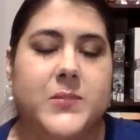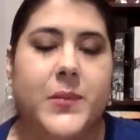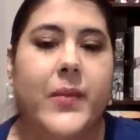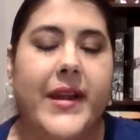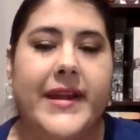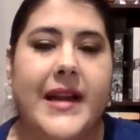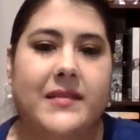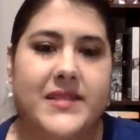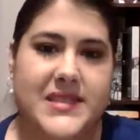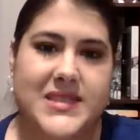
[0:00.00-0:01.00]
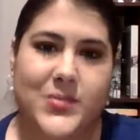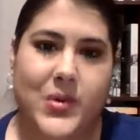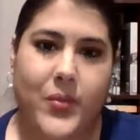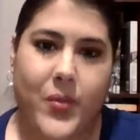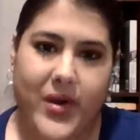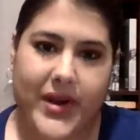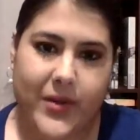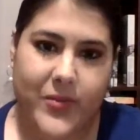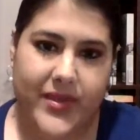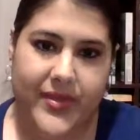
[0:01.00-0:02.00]
But right now, this is what we're
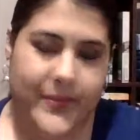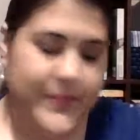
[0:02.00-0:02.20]
working with.